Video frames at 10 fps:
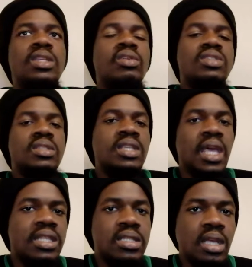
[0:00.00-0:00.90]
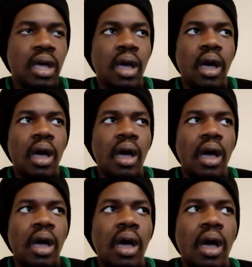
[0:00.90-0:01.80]
doesn't get
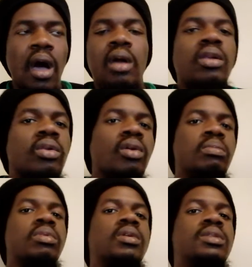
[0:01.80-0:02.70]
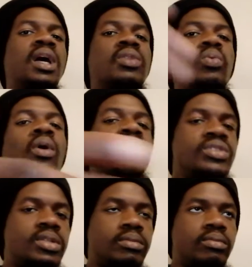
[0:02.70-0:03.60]
a club that
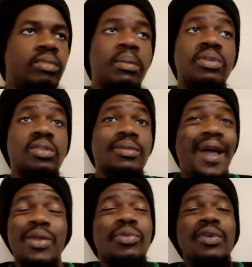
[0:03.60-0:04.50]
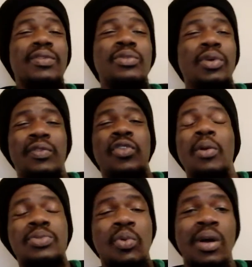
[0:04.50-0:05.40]
wants him. Maybe I don't even know if
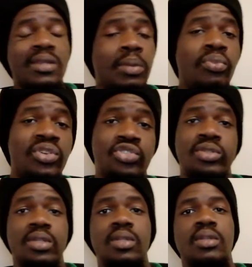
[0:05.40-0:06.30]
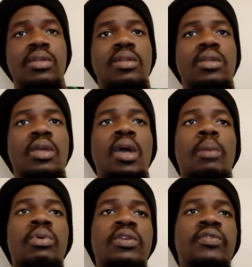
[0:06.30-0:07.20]
clubs want the bridging.
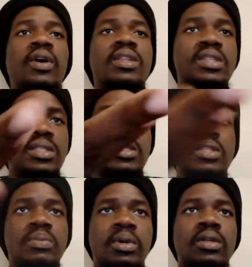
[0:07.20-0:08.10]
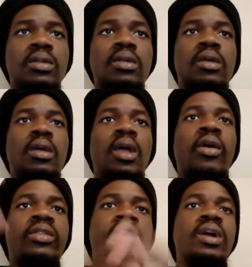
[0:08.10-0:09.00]
But the fact is this, man.
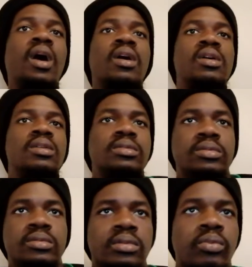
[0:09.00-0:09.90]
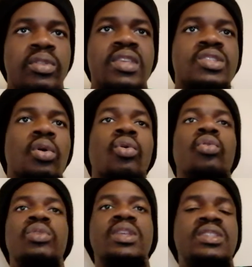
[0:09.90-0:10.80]
Erik ten Hag with his
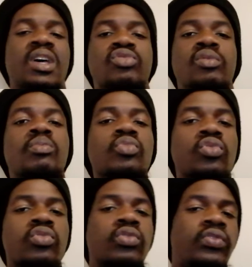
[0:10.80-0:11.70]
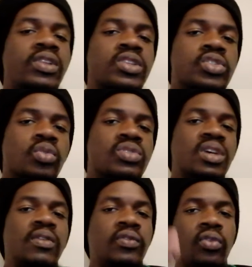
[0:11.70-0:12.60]
cojones has removed Phil Jones
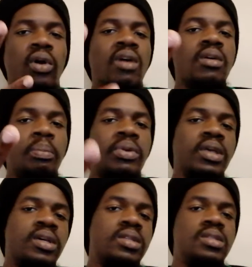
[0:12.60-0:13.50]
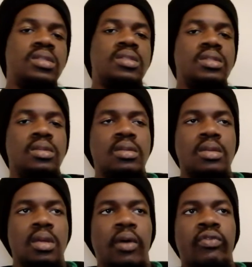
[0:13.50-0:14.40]
and four other players
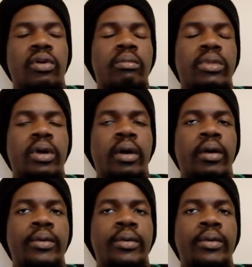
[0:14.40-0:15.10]
from the